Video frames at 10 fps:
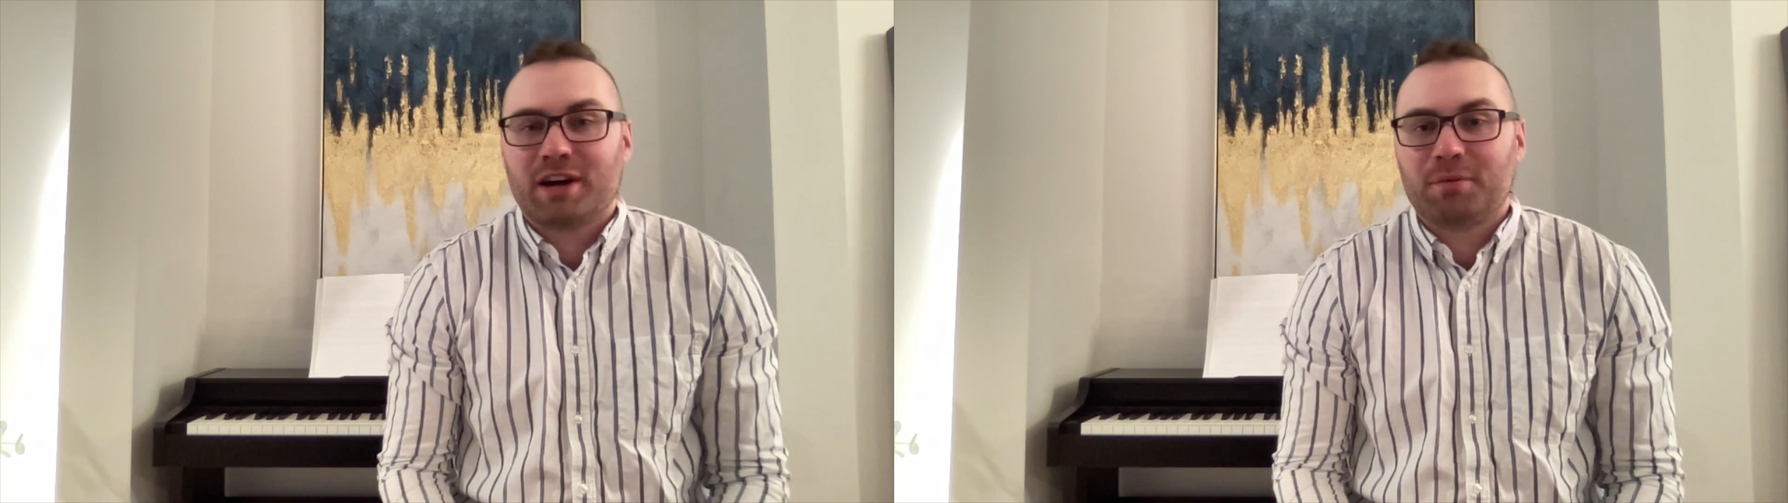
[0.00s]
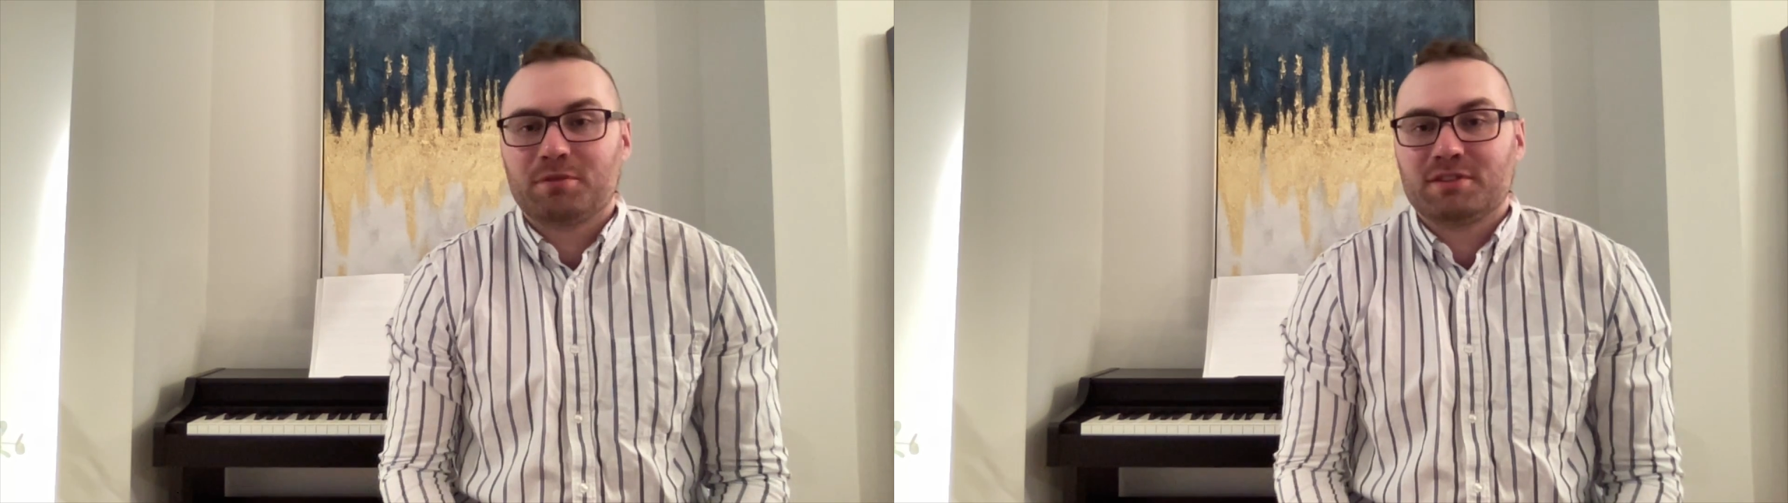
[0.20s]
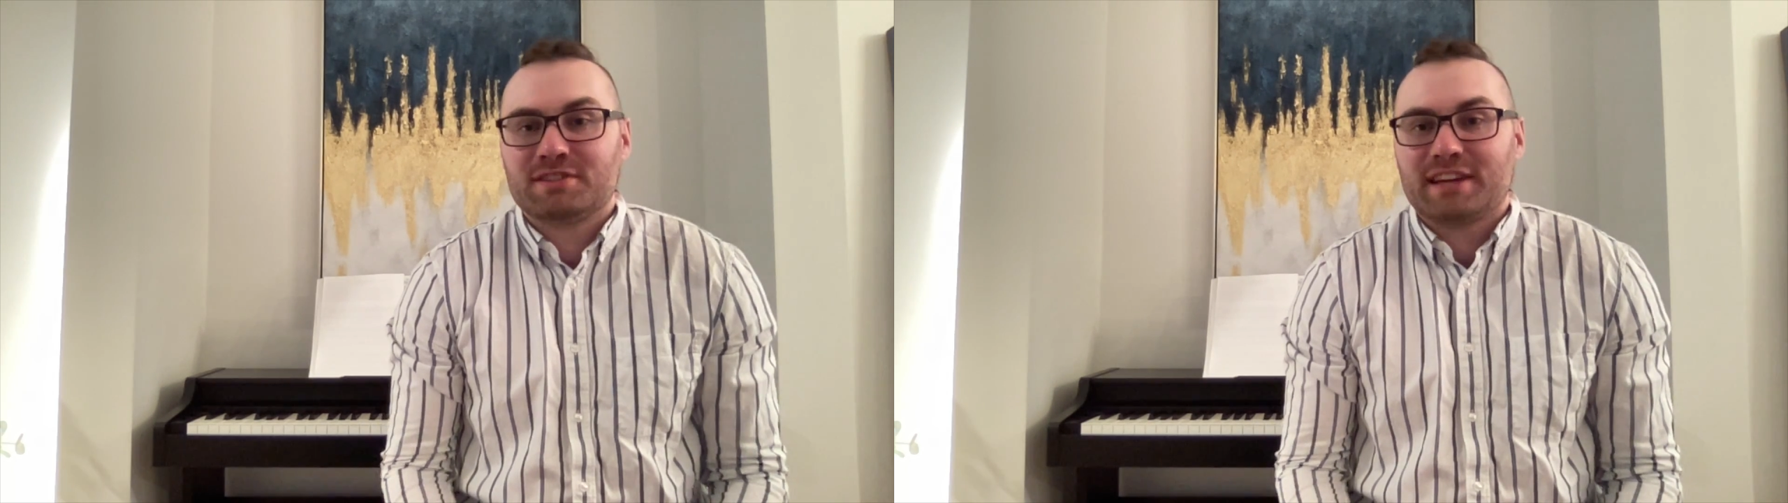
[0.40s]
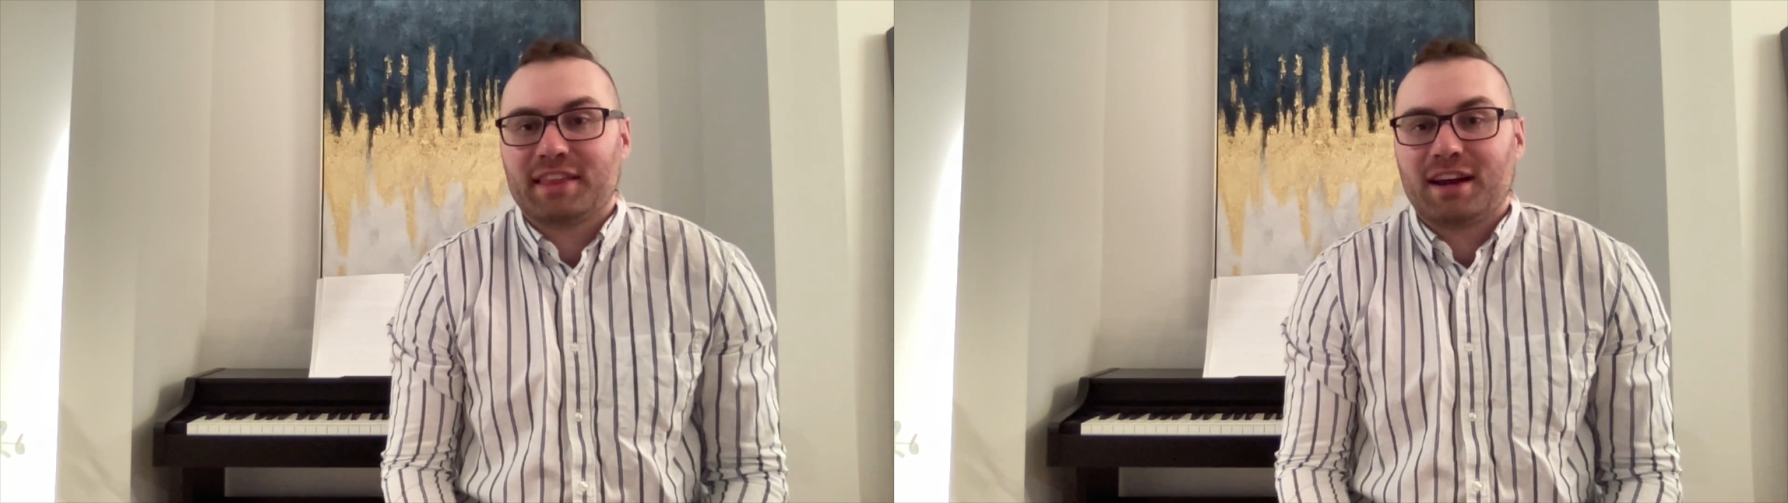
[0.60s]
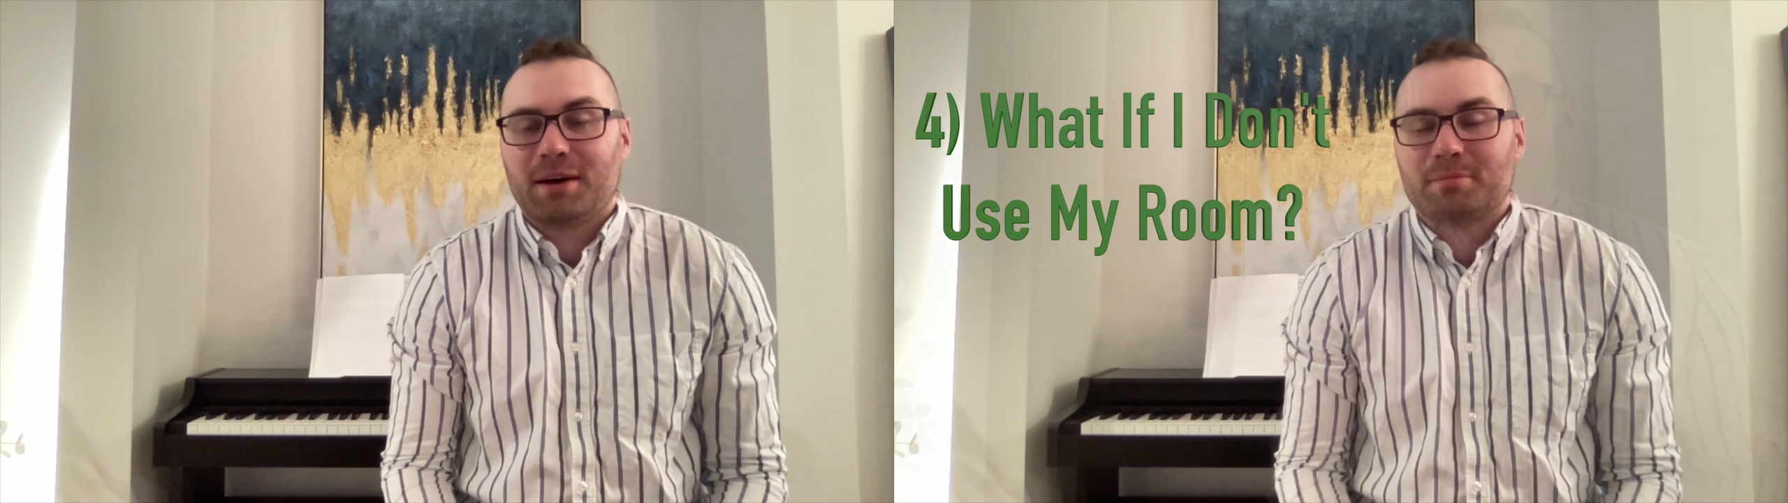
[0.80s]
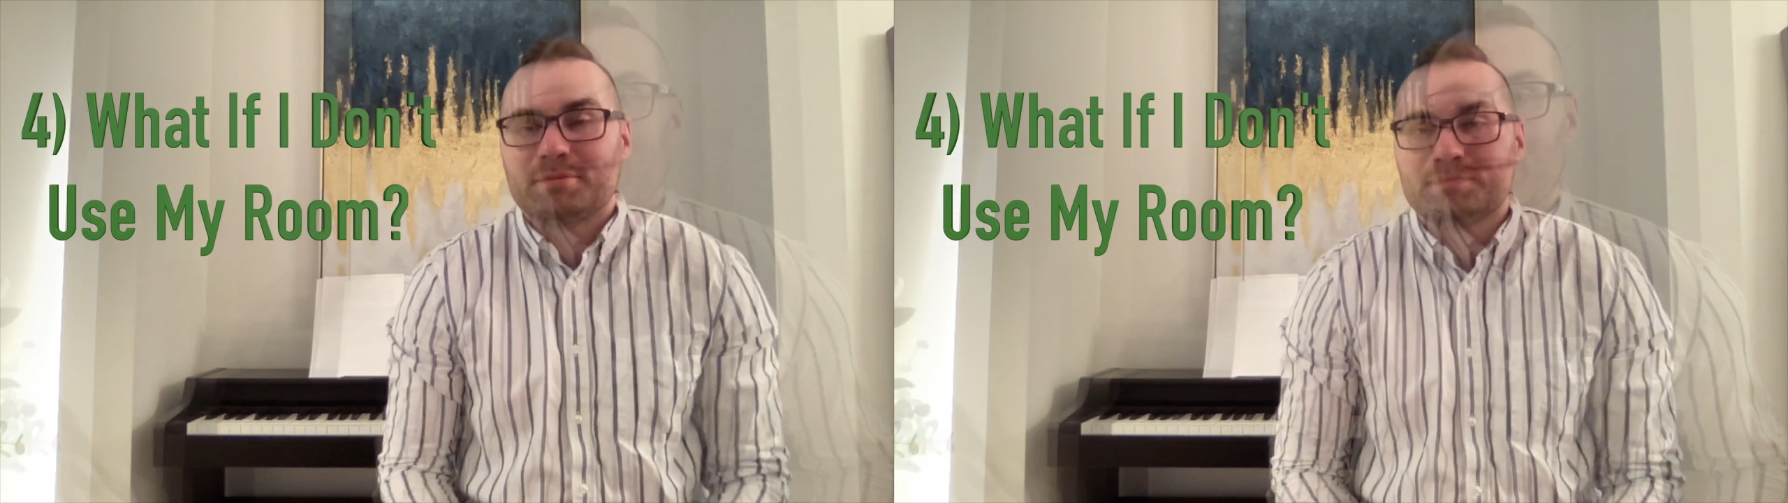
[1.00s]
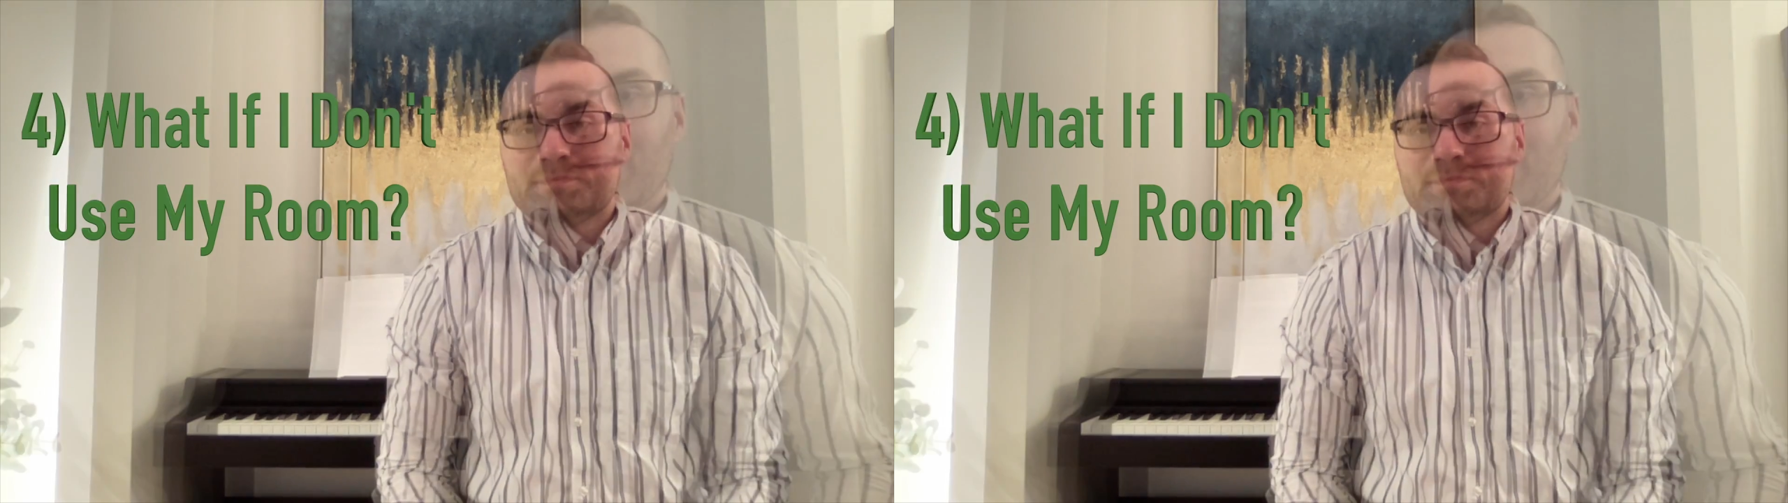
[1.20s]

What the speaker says: help you set that up.